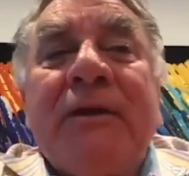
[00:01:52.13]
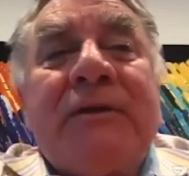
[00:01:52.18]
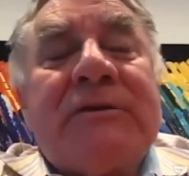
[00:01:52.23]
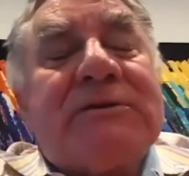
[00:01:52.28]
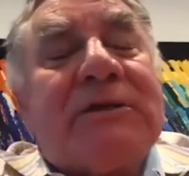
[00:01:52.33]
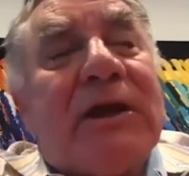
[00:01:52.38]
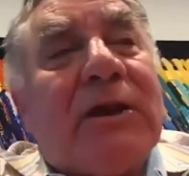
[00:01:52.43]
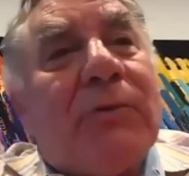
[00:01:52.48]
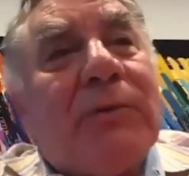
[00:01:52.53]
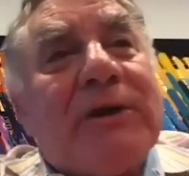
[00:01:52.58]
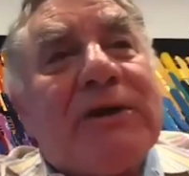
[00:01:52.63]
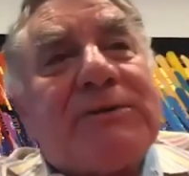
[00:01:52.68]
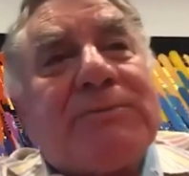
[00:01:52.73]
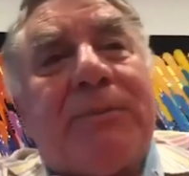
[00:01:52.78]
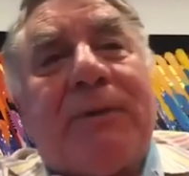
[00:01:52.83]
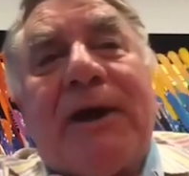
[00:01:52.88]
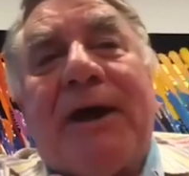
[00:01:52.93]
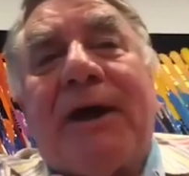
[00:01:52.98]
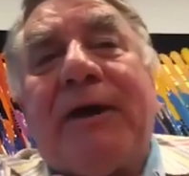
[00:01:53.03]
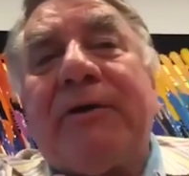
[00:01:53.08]
So Louise
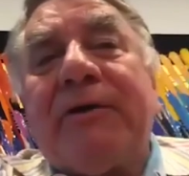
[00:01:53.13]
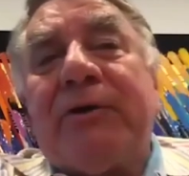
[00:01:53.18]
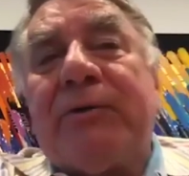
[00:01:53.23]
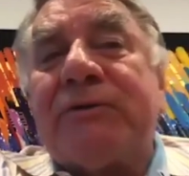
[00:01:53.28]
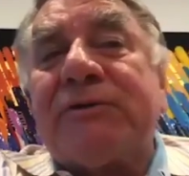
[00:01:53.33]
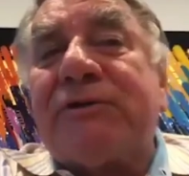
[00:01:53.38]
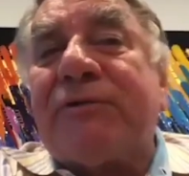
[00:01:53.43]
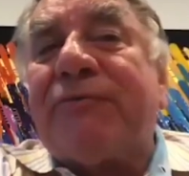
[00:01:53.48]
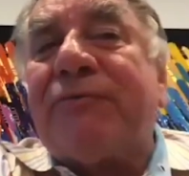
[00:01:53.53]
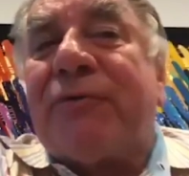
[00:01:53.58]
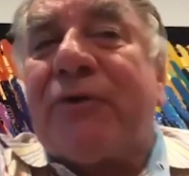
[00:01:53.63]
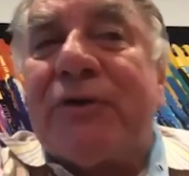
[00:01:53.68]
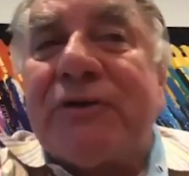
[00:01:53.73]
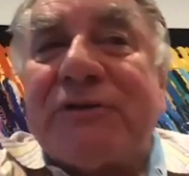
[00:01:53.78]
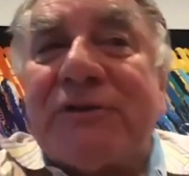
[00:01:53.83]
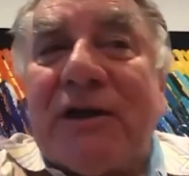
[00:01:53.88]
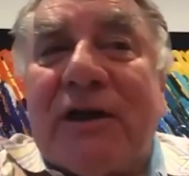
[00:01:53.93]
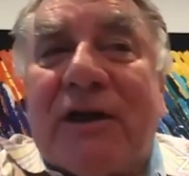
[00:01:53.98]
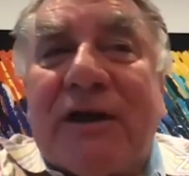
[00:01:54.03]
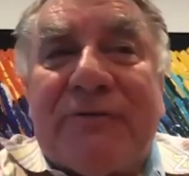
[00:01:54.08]
Brown, who was the
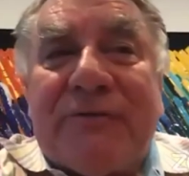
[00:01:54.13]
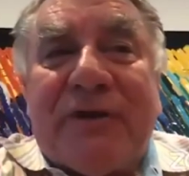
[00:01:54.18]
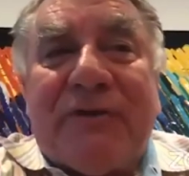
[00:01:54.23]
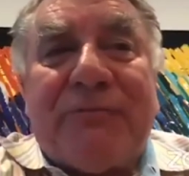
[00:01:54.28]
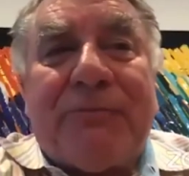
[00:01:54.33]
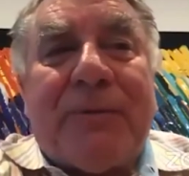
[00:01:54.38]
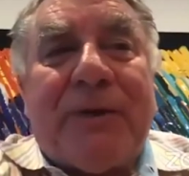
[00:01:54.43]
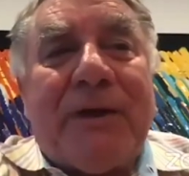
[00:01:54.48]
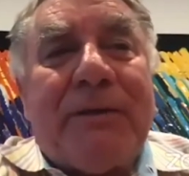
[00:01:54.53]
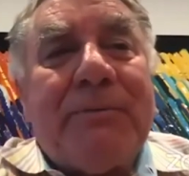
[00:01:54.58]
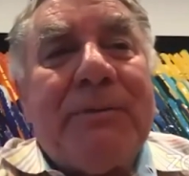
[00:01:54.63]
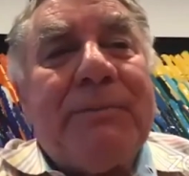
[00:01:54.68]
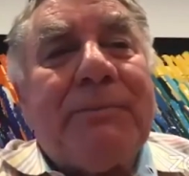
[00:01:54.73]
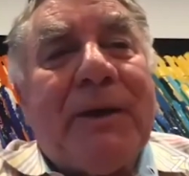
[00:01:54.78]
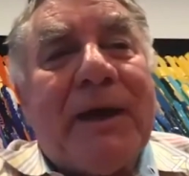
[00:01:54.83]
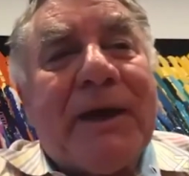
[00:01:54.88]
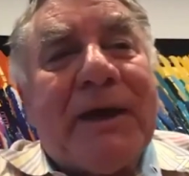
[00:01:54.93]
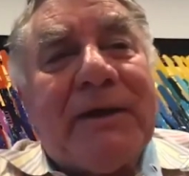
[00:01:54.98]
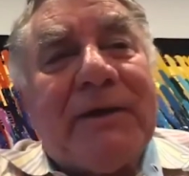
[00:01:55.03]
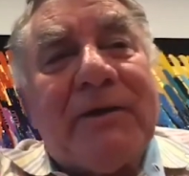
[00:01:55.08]
first IVF baby
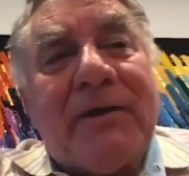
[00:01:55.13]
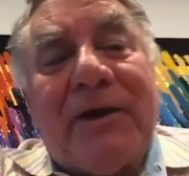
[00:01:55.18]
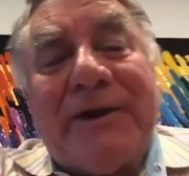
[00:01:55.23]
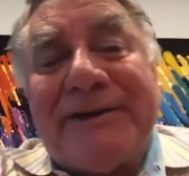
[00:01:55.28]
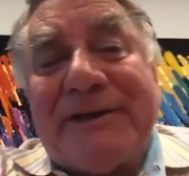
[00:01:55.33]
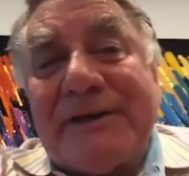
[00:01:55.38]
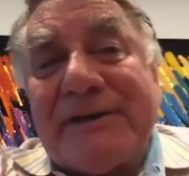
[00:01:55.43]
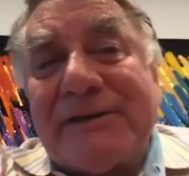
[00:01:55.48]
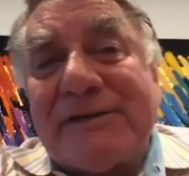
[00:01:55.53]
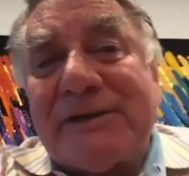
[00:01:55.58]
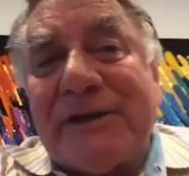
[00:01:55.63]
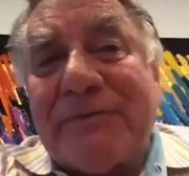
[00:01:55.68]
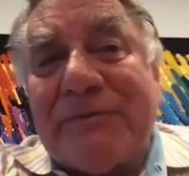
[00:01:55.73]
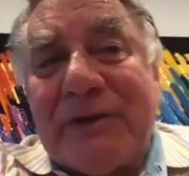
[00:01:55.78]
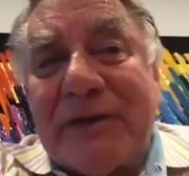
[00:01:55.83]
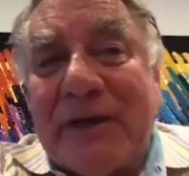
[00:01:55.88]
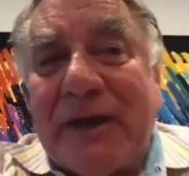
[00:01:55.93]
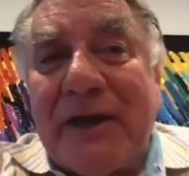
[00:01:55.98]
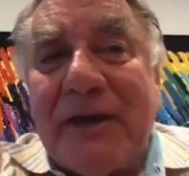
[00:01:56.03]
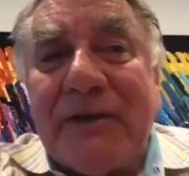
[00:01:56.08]
back in
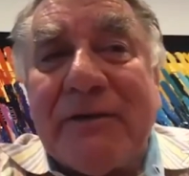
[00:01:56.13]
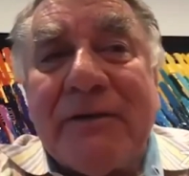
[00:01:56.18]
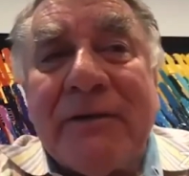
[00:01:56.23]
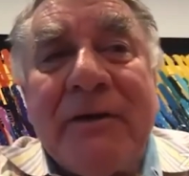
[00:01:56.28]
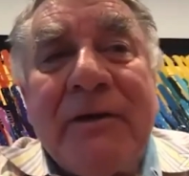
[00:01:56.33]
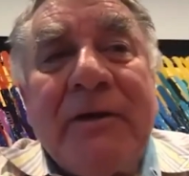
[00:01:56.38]
1978,